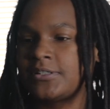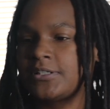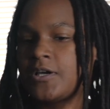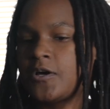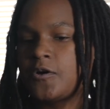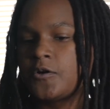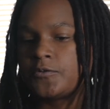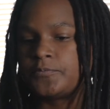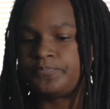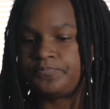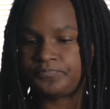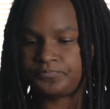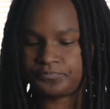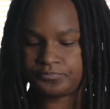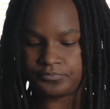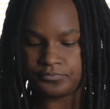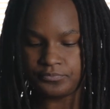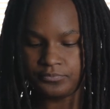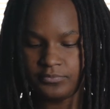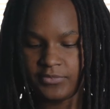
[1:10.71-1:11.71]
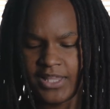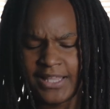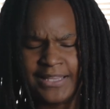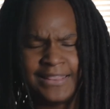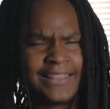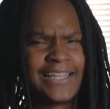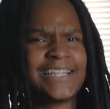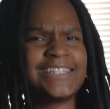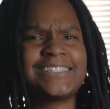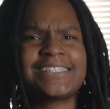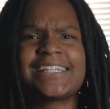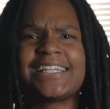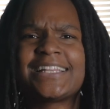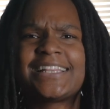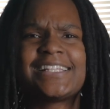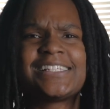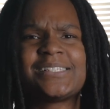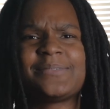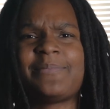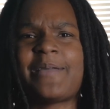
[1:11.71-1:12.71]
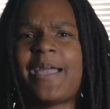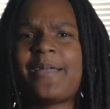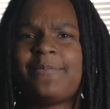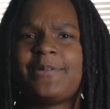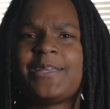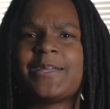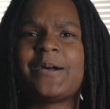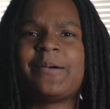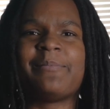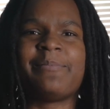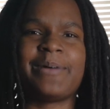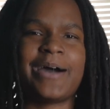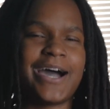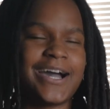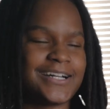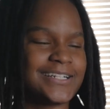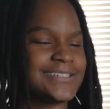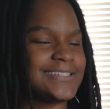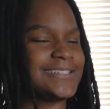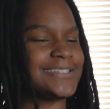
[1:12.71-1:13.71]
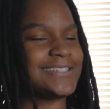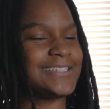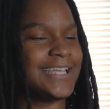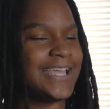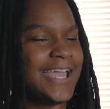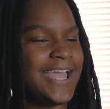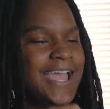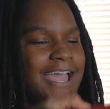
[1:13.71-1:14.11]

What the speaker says: So let's get this baby unboxed.